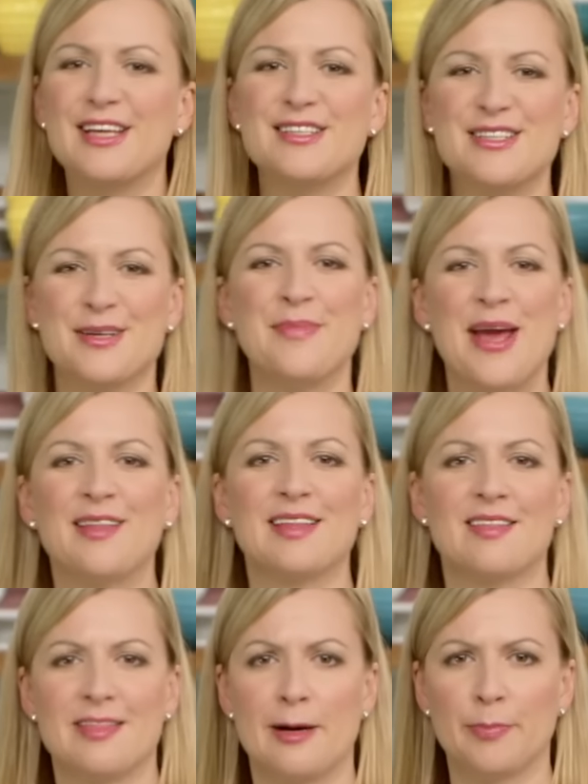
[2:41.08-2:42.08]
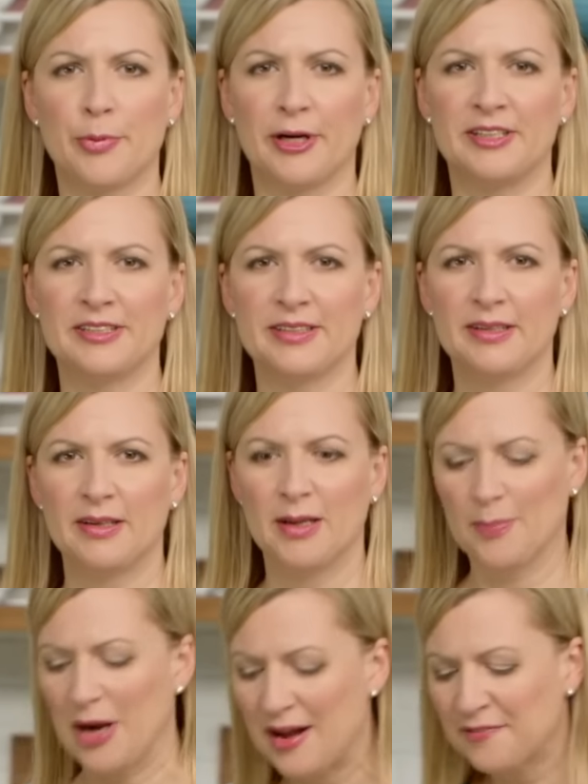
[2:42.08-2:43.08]
is to make the thumbprint.
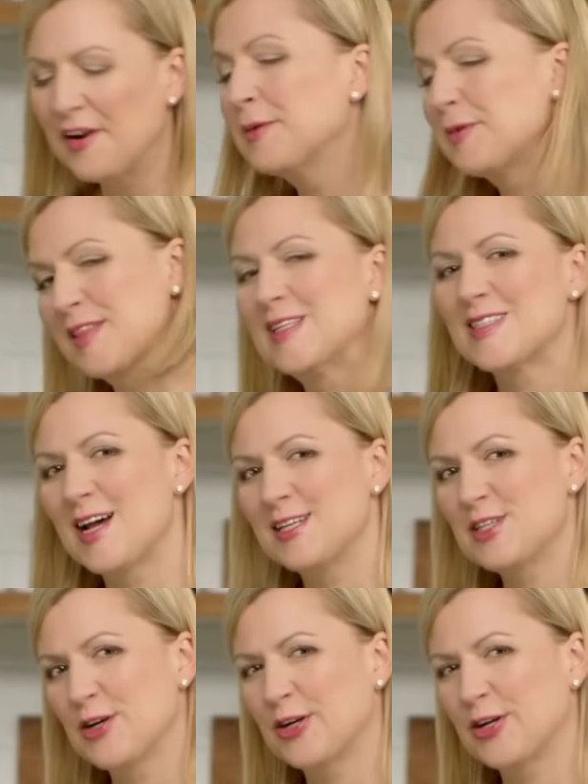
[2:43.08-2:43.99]
But I find with this size